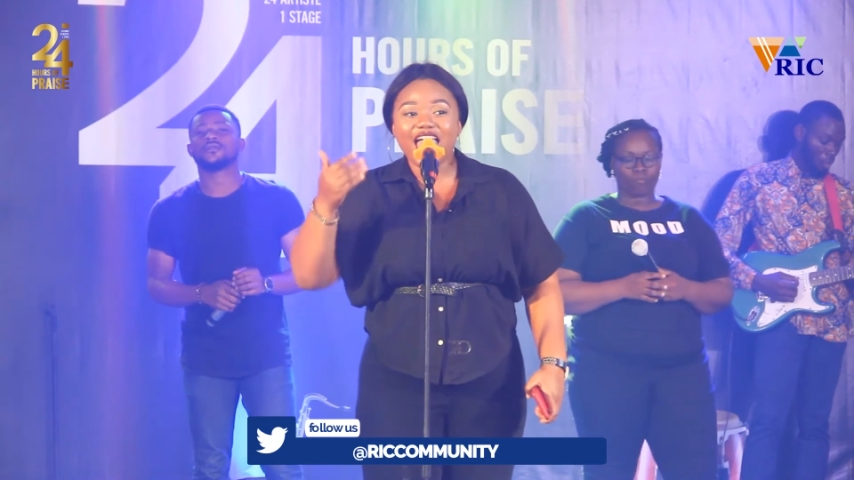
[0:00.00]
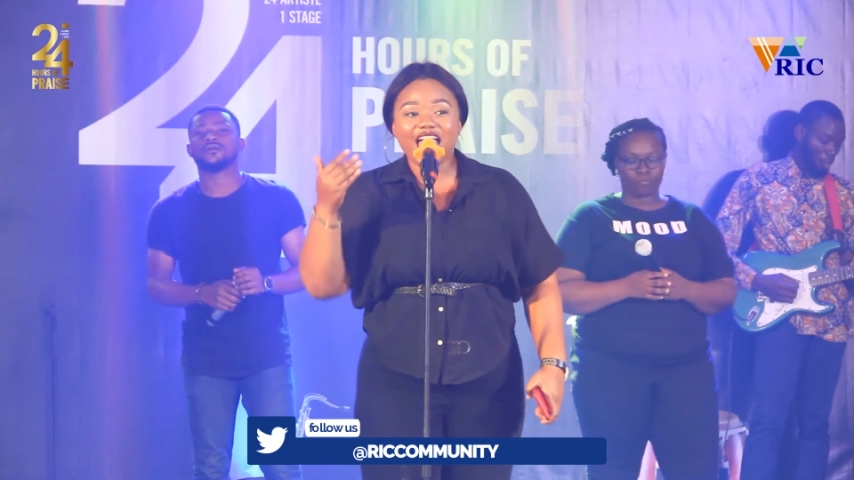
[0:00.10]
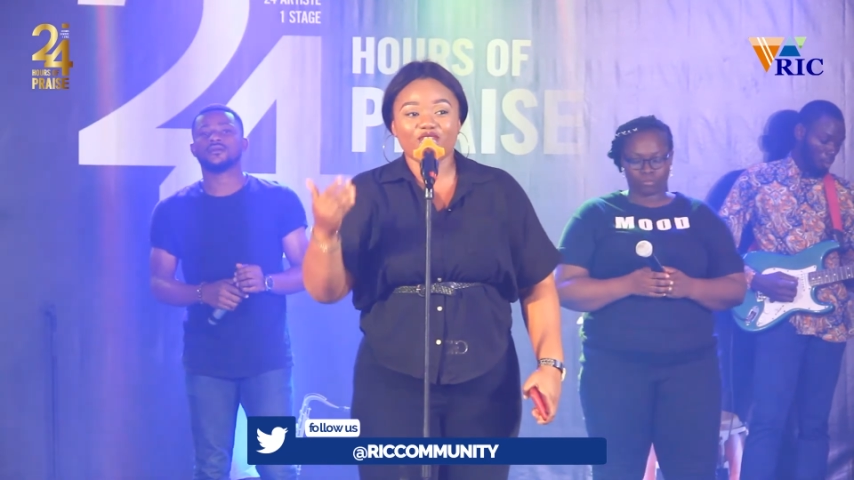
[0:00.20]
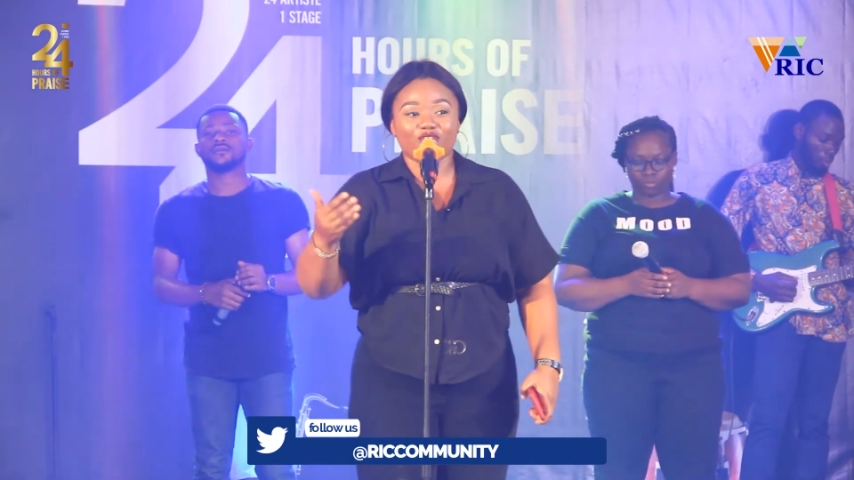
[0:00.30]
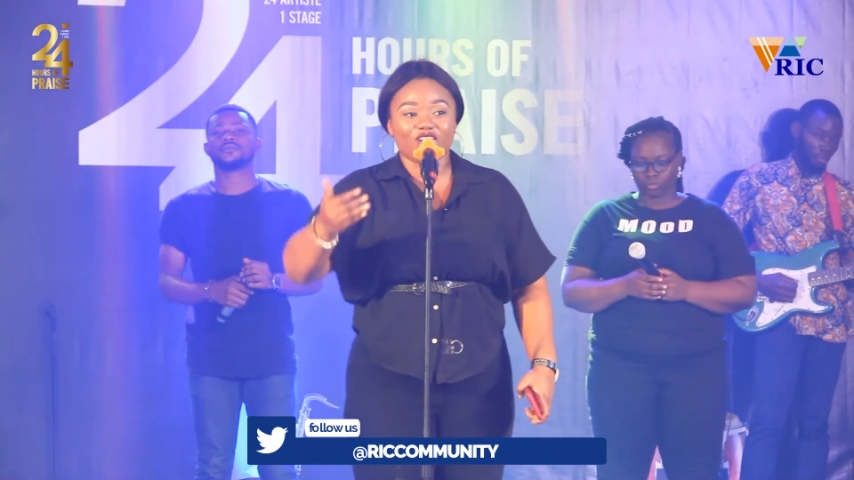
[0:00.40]

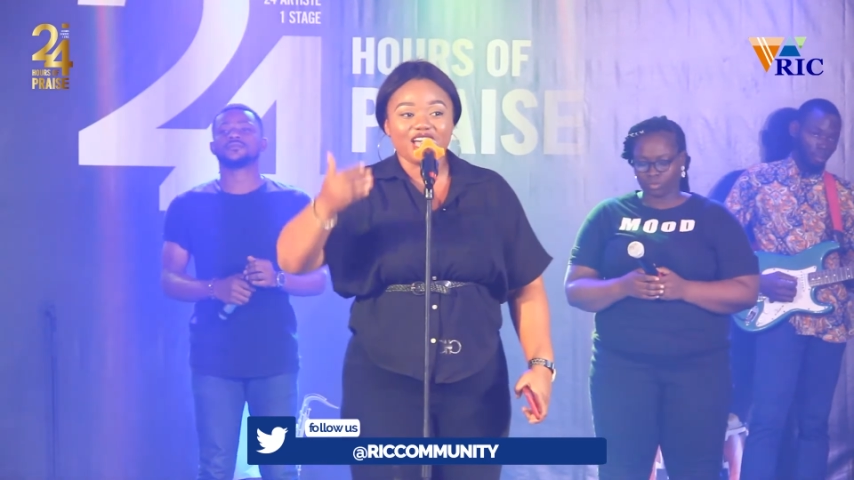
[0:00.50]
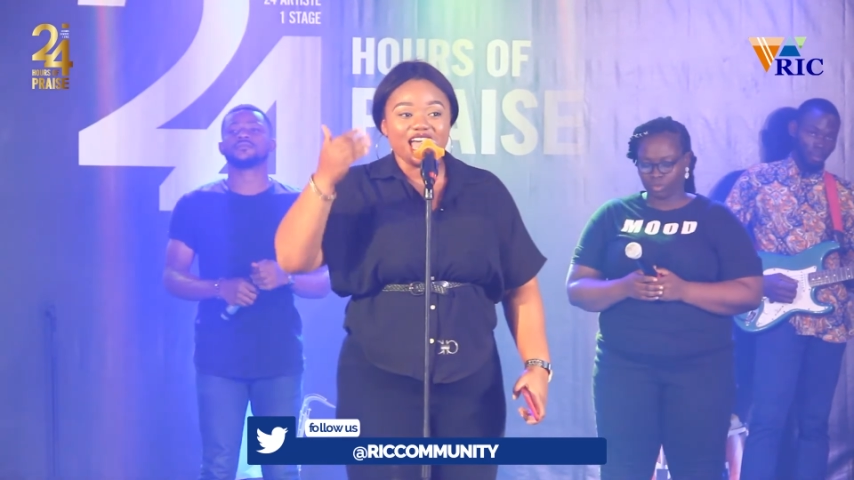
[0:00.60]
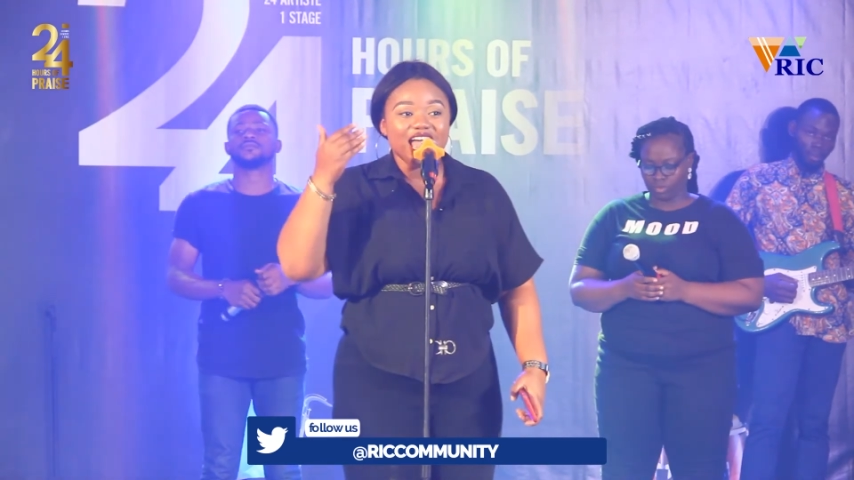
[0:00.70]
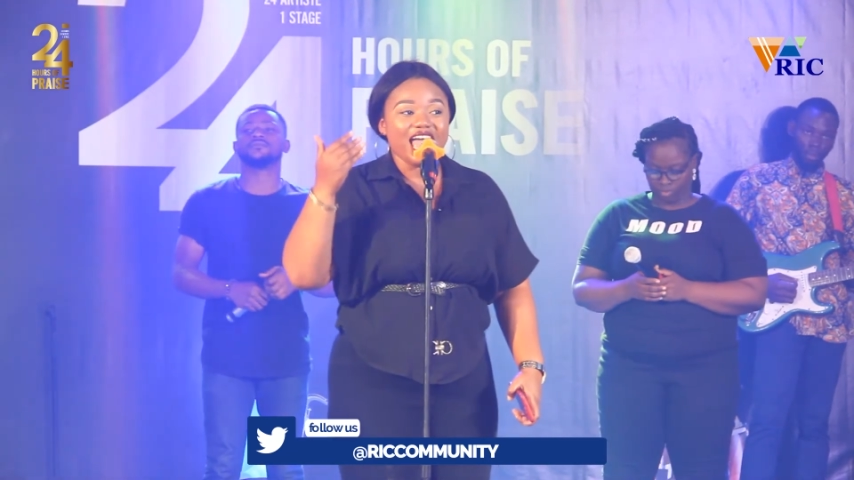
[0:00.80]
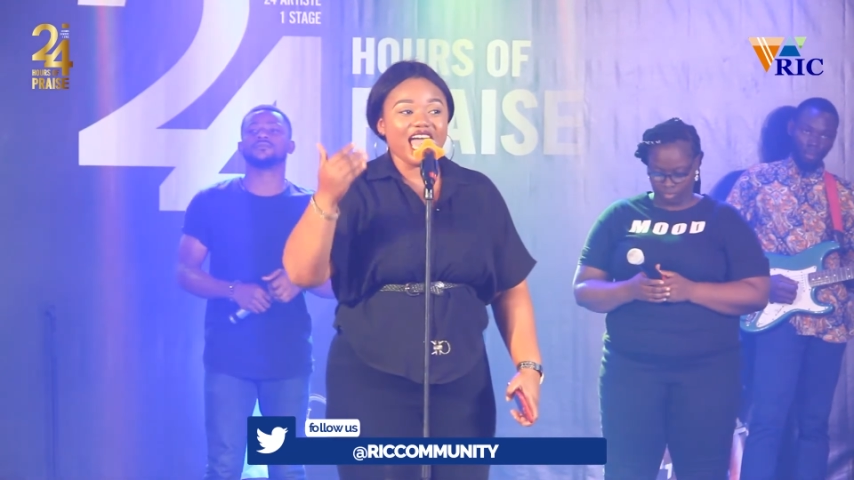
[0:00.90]
ever,
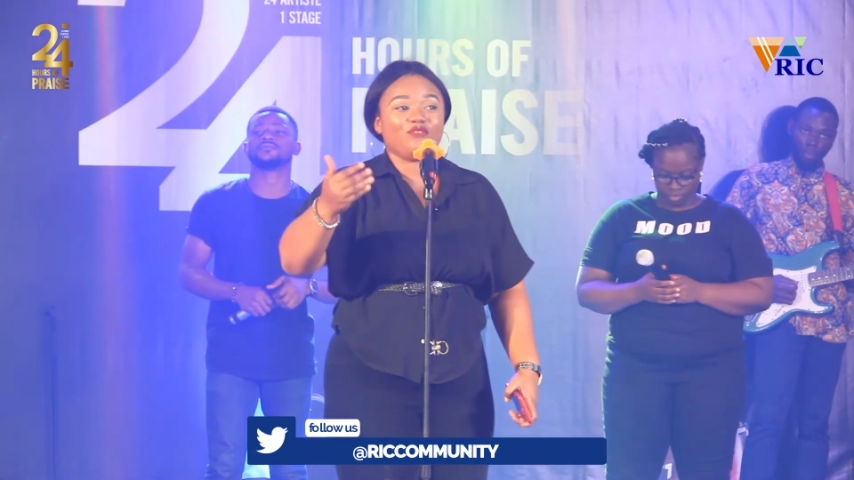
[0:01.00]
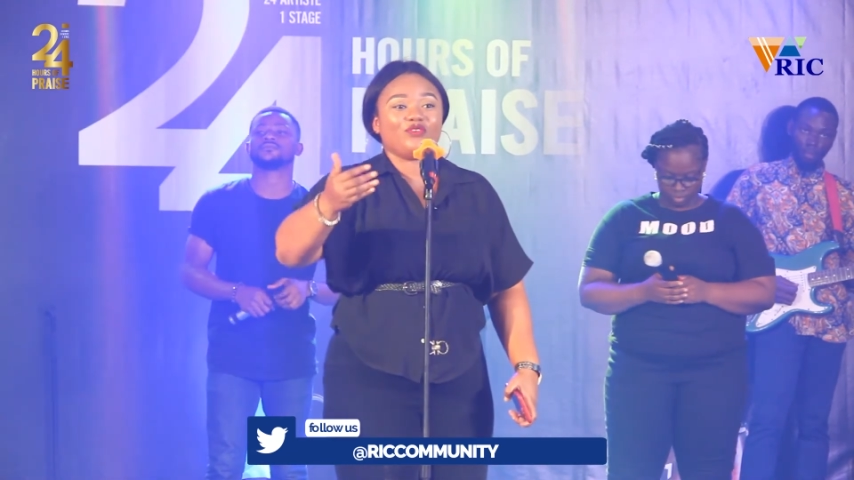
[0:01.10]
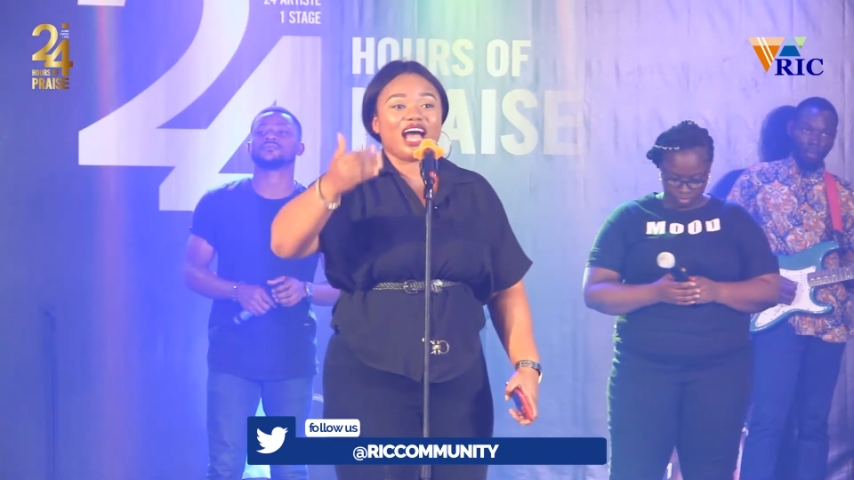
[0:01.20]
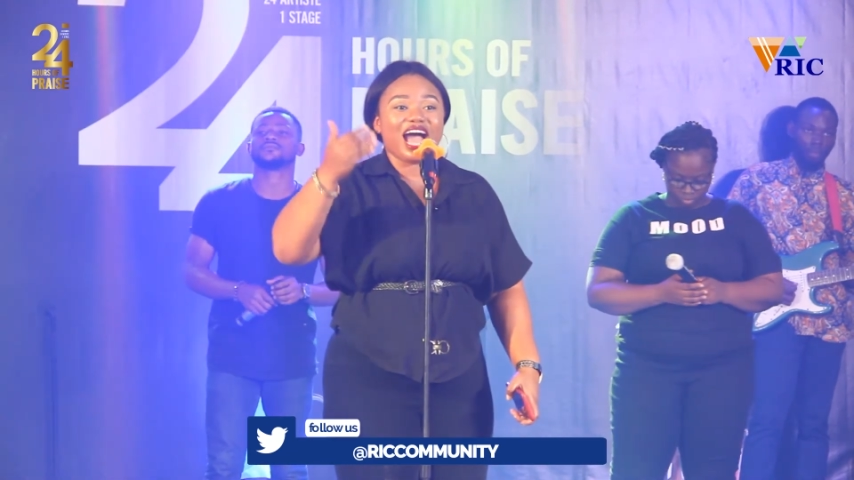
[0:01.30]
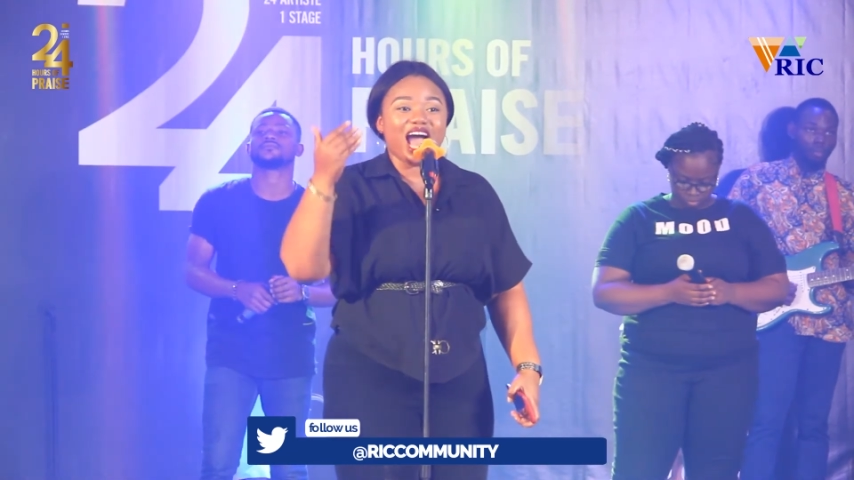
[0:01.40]

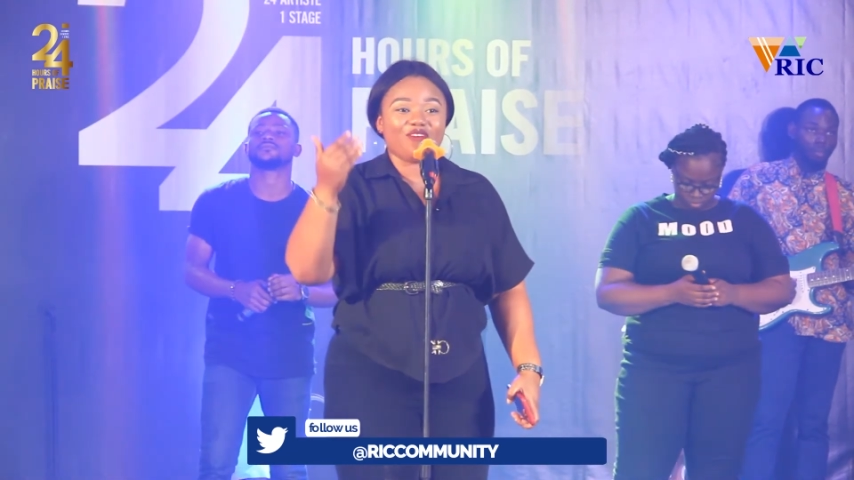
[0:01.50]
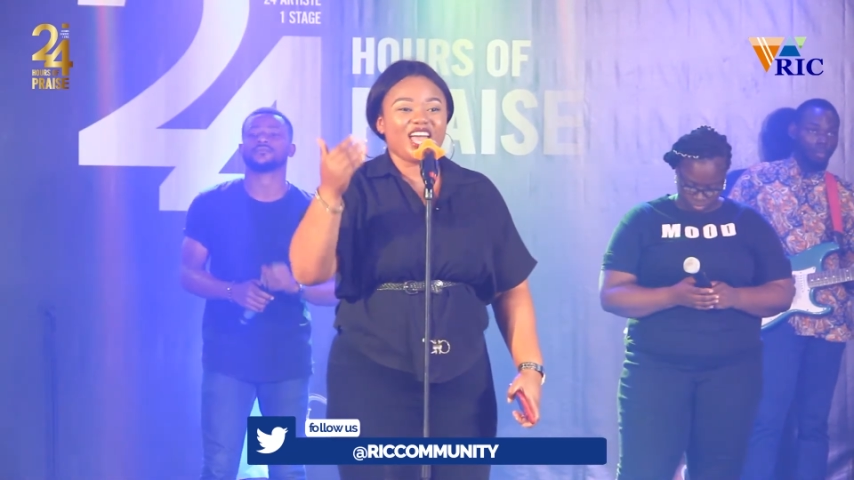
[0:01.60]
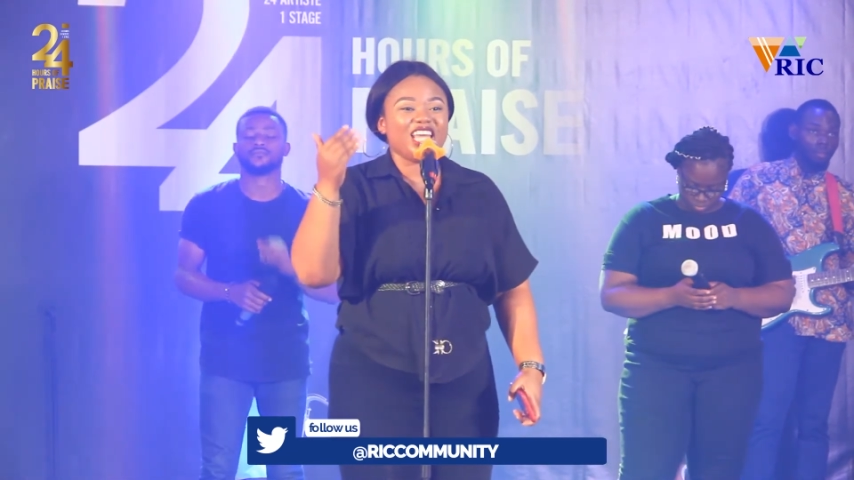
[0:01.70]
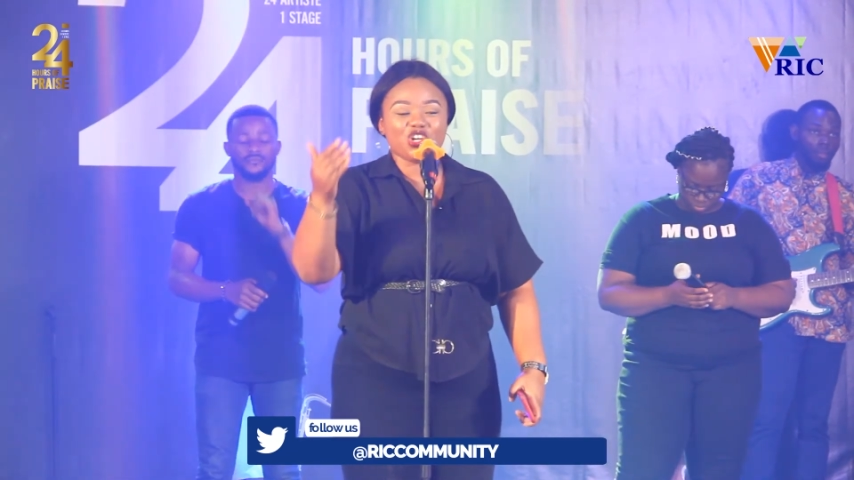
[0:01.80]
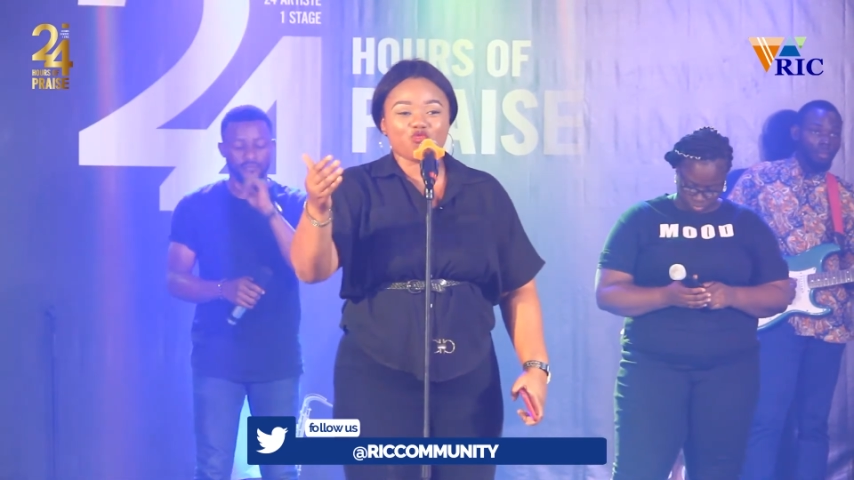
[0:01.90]
ever have
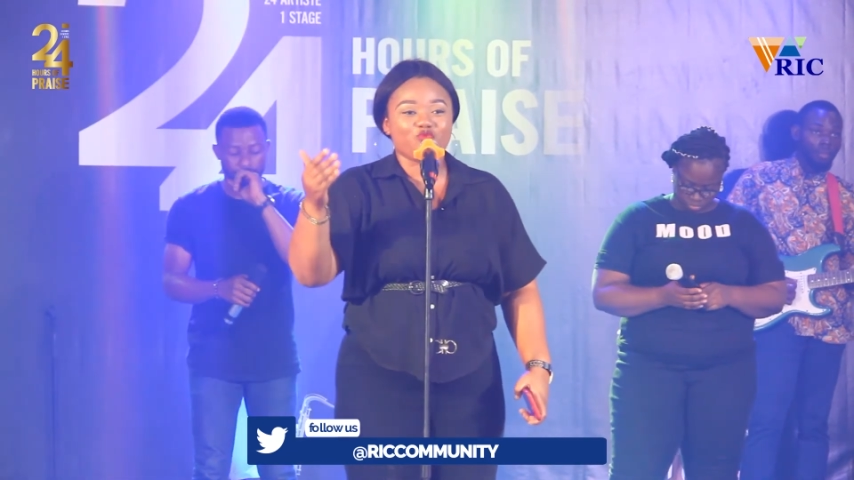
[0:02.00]
any